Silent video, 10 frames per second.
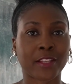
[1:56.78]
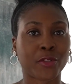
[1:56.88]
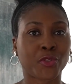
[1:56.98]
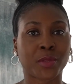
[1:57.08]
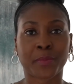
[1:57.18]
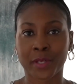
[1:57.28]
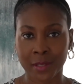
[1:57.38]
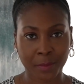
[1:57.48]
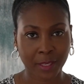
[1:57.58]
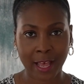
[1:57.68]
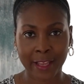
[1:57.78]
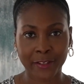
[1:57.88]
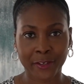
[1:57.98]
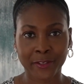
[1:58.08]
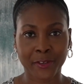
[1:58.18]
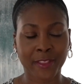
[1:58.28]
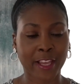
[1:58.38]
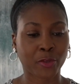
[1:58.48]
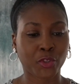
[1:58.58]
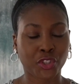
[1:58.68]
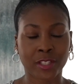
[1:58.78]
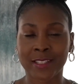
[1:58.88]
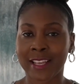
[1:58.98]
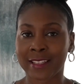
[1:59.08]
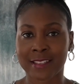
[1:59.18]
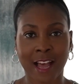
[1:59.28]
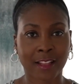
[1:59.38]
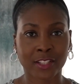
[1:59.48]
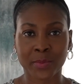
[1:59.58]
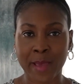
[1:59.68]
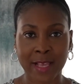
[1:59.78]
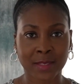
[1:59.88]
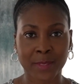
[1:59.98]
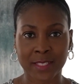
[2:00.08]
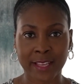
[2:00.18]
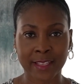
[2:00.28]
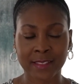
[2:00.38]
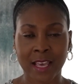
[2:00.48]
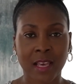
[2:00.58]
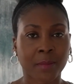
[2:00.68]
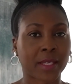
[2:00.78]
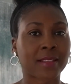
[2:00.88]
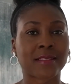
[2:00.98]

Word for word: that you should put up blinders or that you shouldn't acknowledge past mistakes because